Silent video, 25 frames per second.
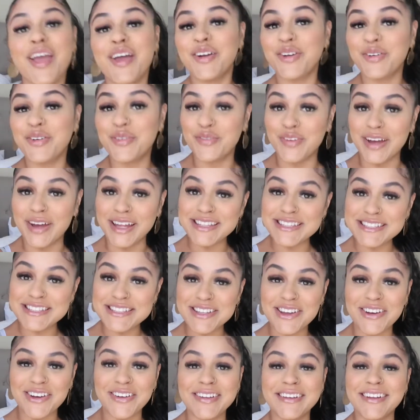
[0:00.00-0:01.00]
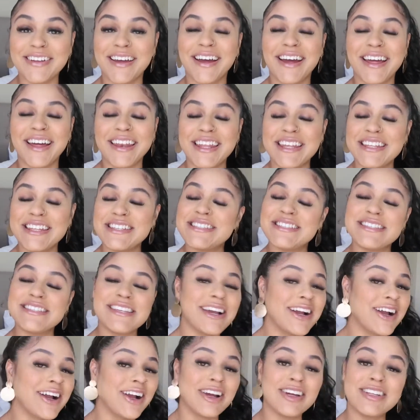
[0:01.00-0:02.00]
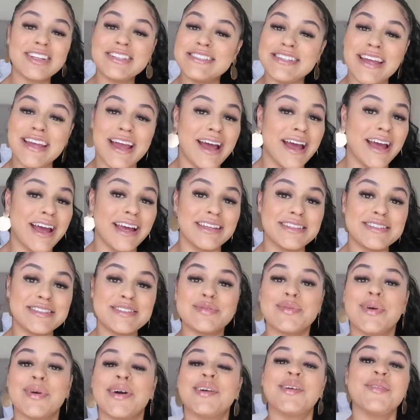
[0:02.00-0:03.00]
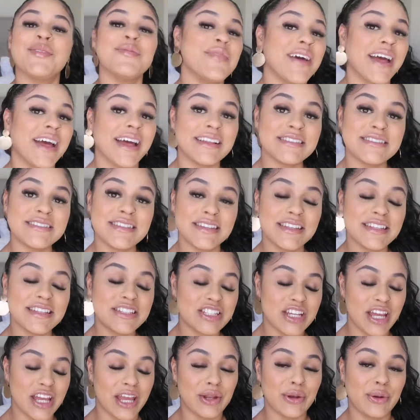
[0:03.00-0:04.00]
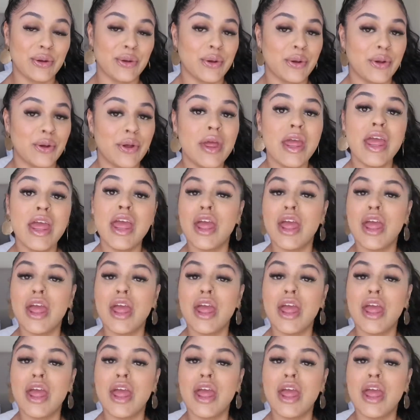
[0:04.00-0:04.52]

What's going on? It's your girl Jas. Welcome back to the channel.